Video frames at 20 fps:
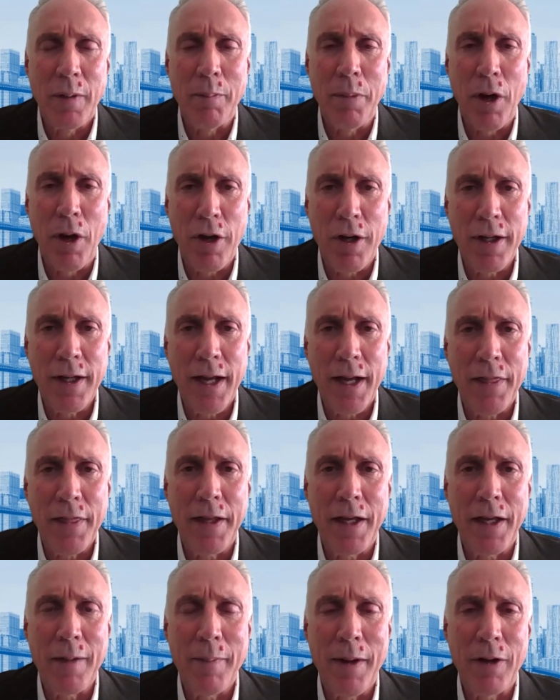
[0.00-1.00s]
Partly, I
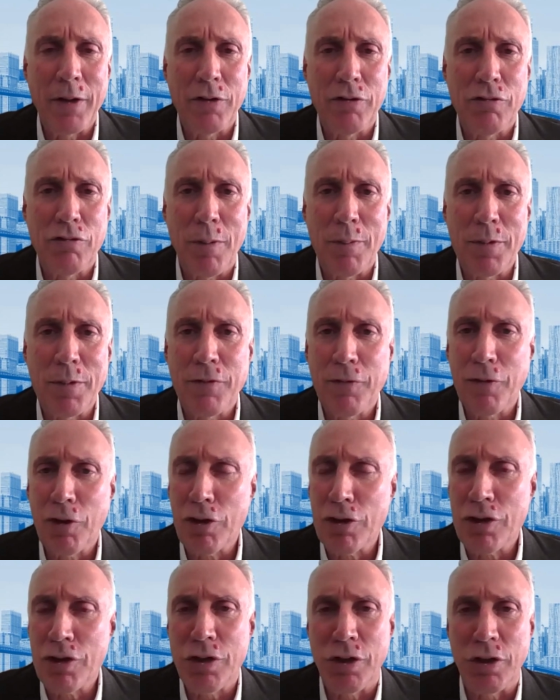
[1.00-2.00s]
think about Trump's
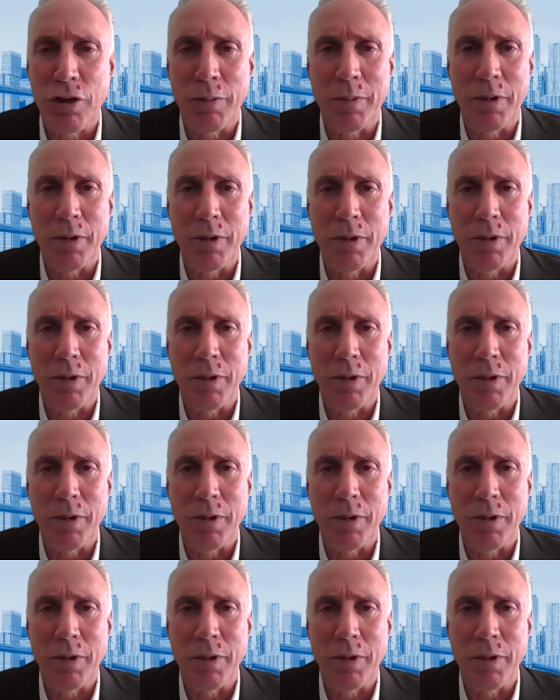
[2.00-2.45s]
first term,